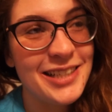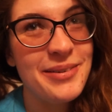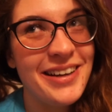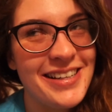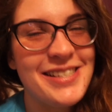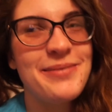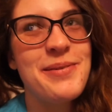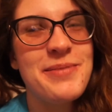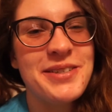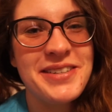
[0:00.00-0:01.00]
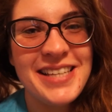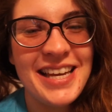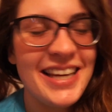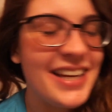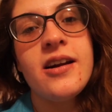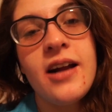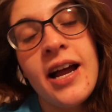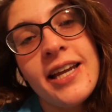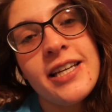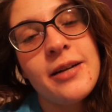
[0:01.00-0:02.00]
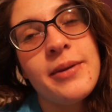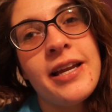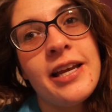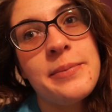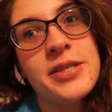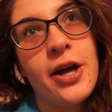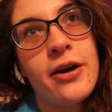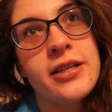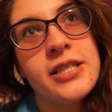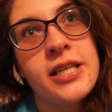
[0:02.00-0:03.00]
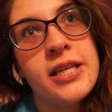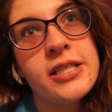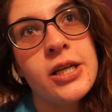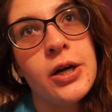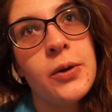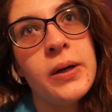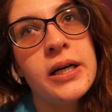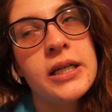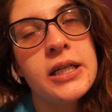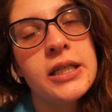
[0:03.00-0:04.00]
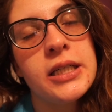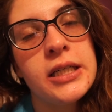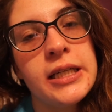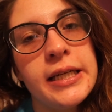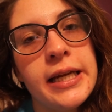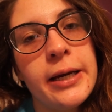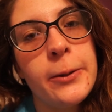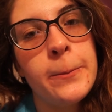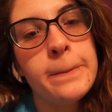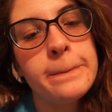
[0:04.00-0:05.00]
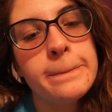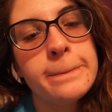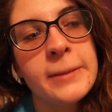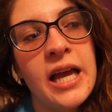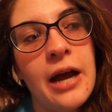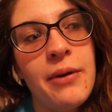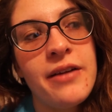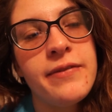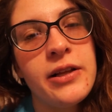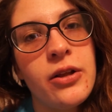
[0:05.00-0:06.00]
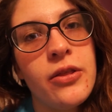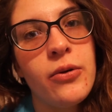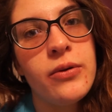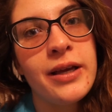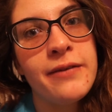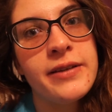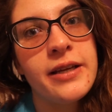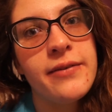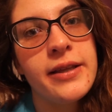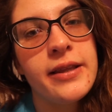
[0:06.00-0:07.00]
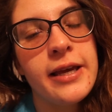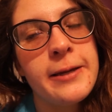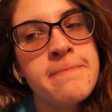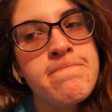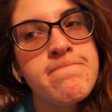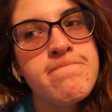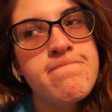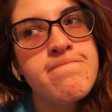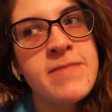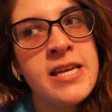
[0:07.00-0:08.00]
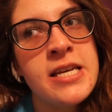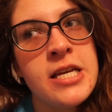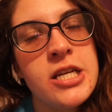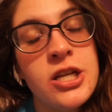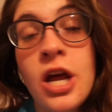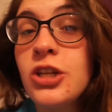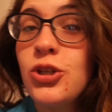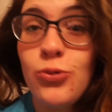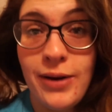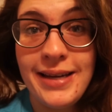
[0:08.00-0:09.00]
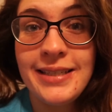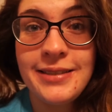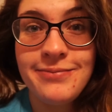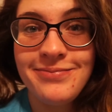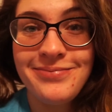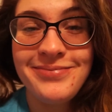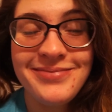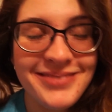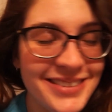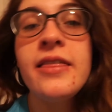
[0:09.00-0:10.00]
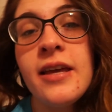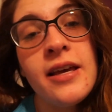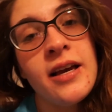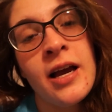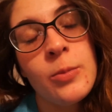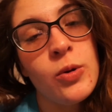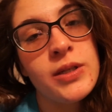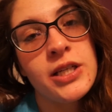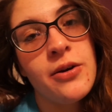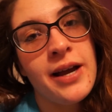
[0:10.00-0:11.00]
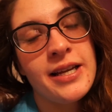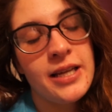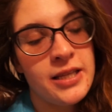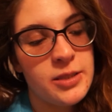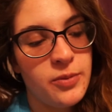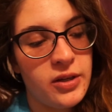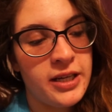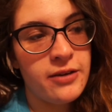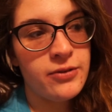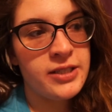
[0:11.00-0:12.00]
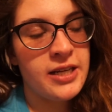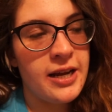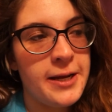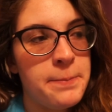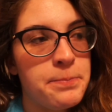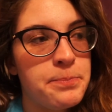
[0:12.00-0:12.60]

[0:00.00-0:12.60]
gonna be awesome. I'm so excited. I ended up getting him socks, so you know how I feel on the whole gift giving thing. Not too great. I think I'm going to go ahead and end this vlog here for tonight.